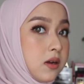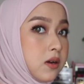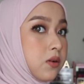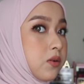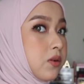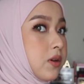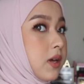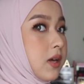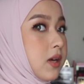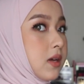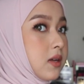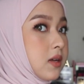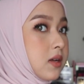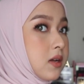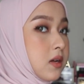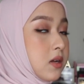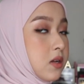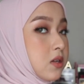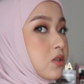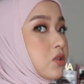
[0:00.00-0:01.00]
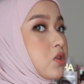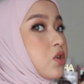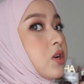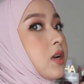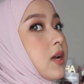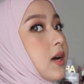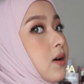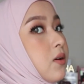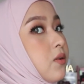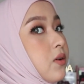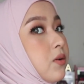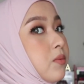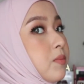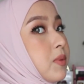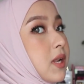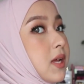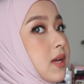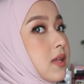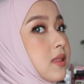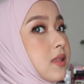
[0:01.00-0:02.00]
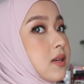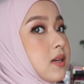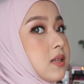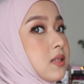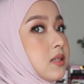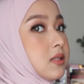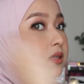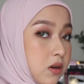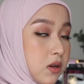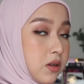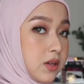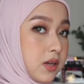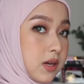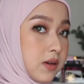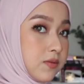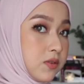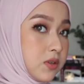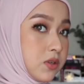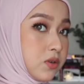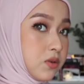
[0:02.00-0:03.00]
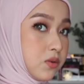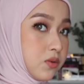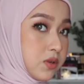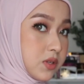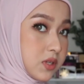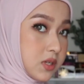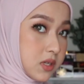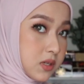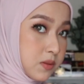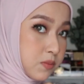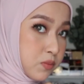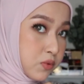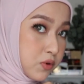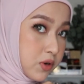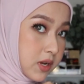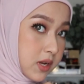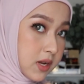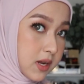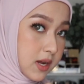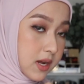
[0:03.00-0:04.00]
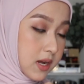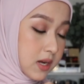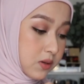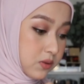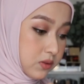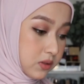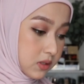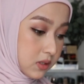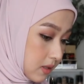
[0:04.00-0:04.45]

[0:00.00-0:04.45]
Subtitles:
Okay, so now it'll be like this. All you have to do is just bring out